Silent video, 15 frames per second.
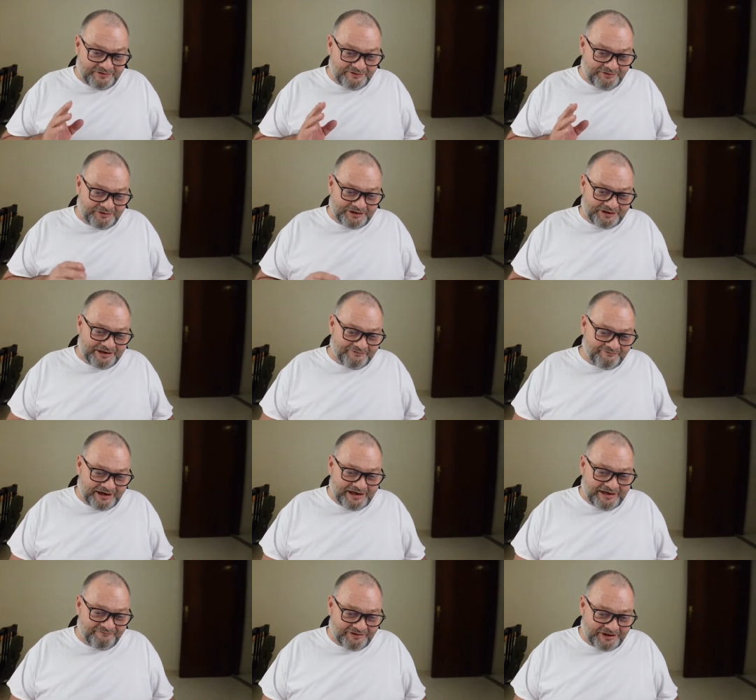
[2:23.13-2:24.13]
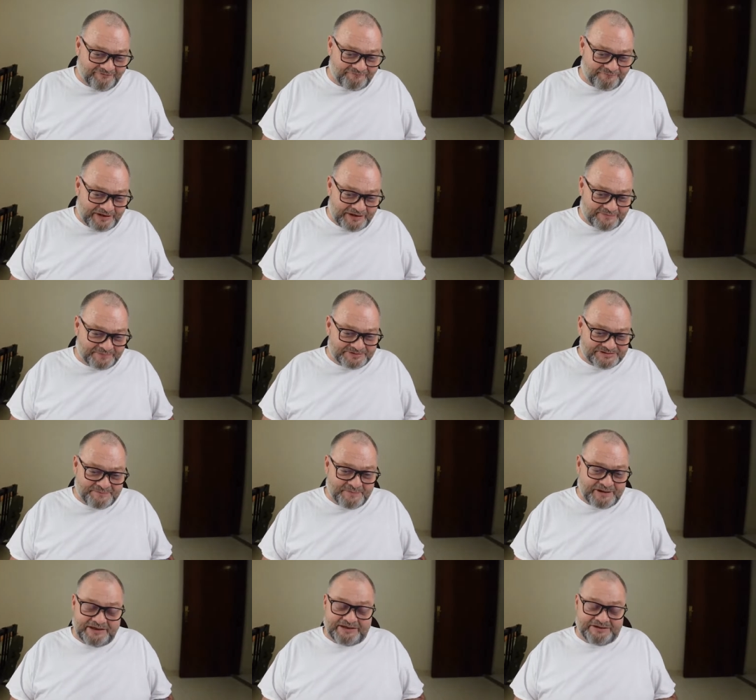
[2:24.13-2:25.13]
You can never have enough papers.
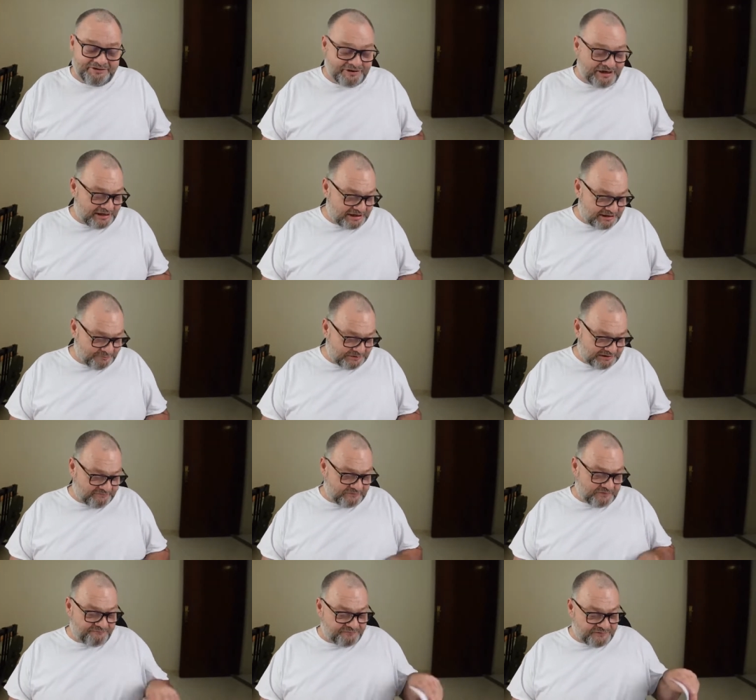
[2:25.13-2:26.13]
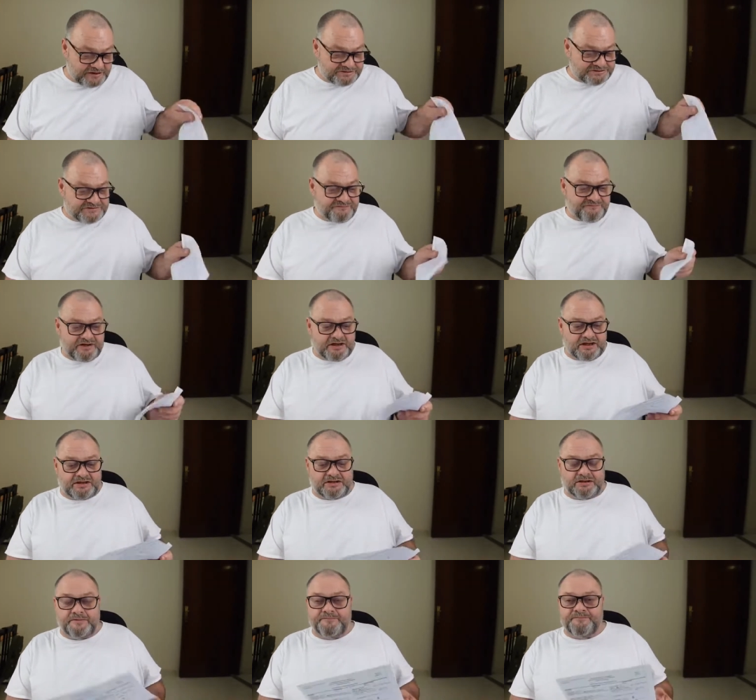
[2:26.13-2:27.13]
Man, you're not going to believe it. First of
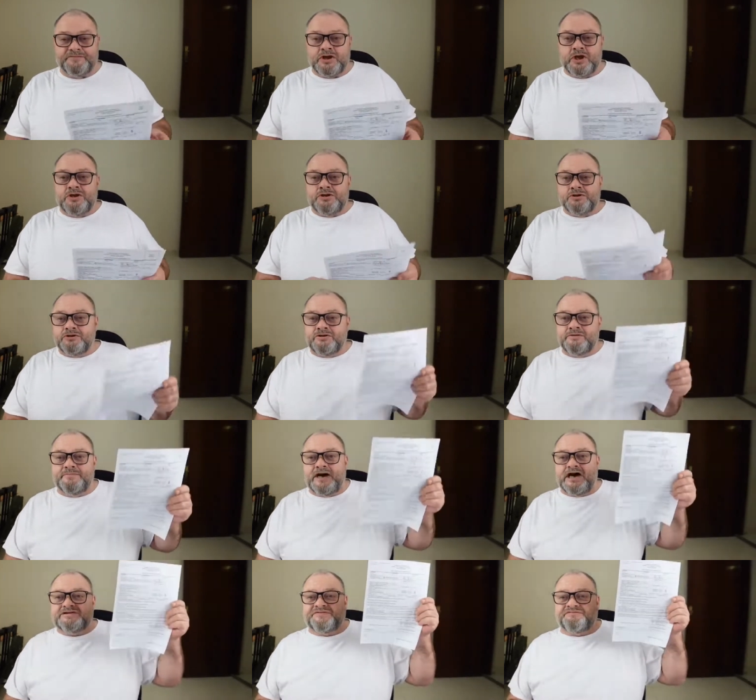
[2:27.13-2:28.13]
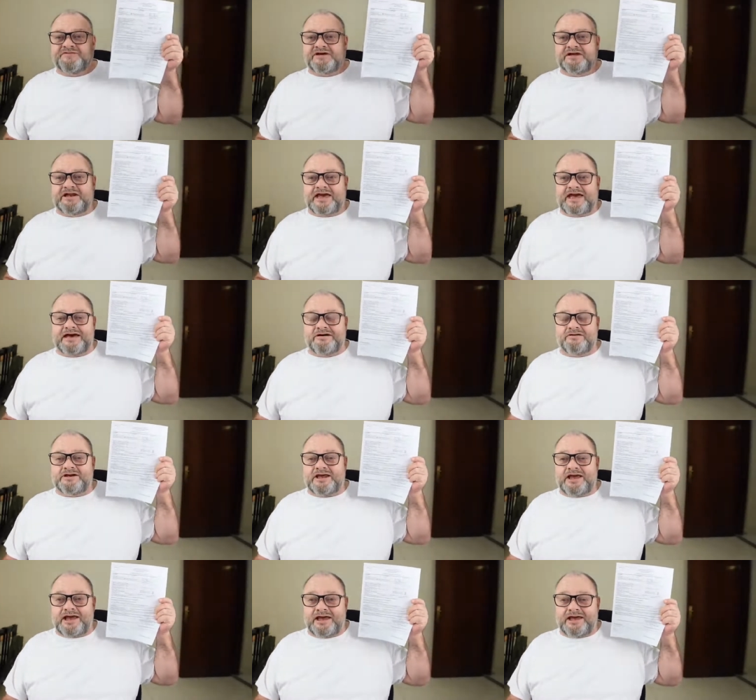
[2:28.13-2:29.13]
all, you must fill
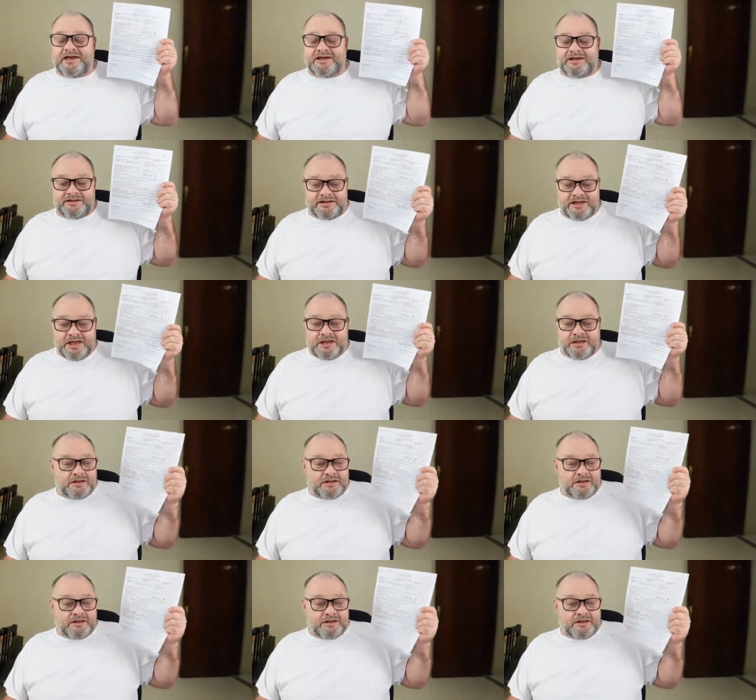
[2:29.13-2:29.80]
out a